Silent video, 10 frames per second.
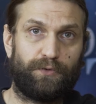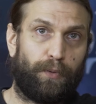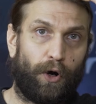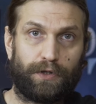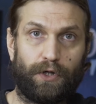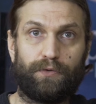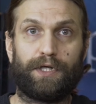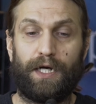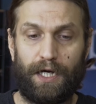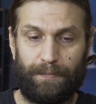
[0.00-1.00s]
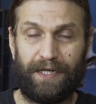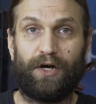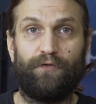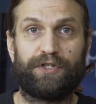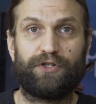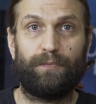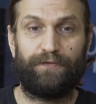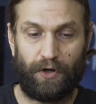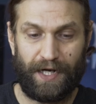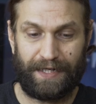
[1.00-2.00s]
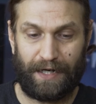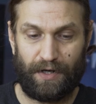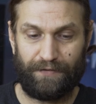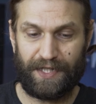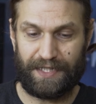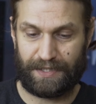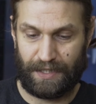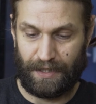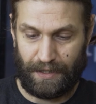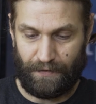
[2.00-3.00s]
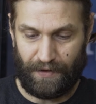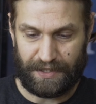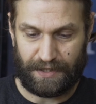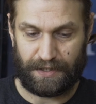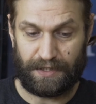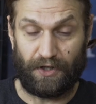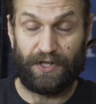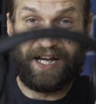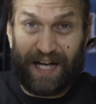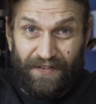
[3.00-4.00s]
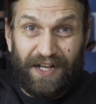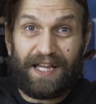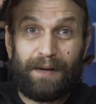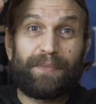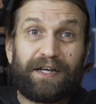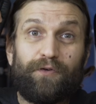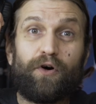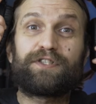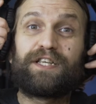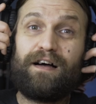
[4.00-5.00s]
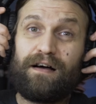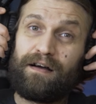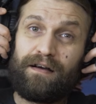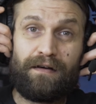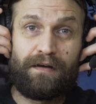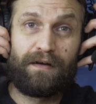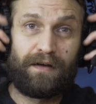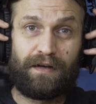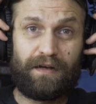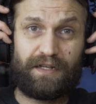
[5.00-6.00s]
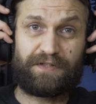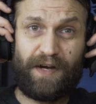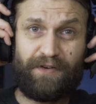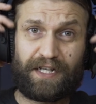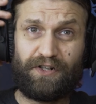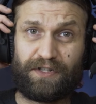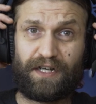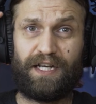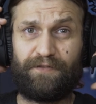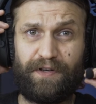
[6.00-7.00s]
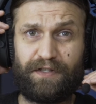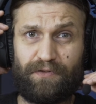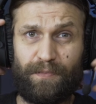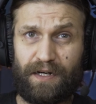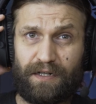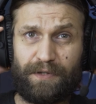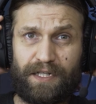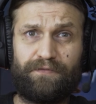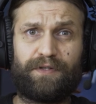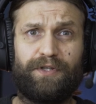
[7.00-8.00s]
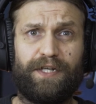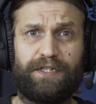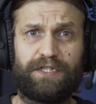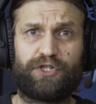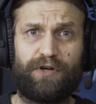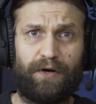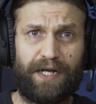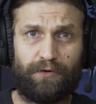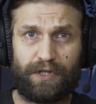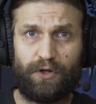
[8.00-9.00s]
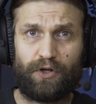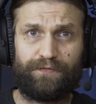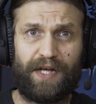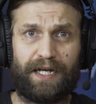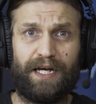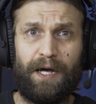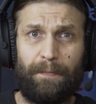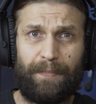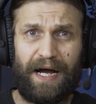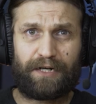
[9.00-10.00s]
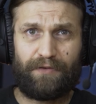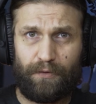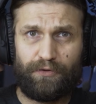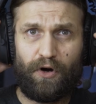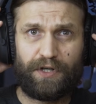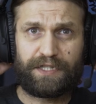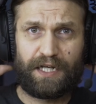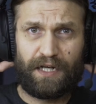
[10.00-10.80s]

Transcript: point load a bit on the top of your head. However, this does not. And the clamping force, it's very good. It feels remarkably comfortable and it does drown out a lot of that background noise.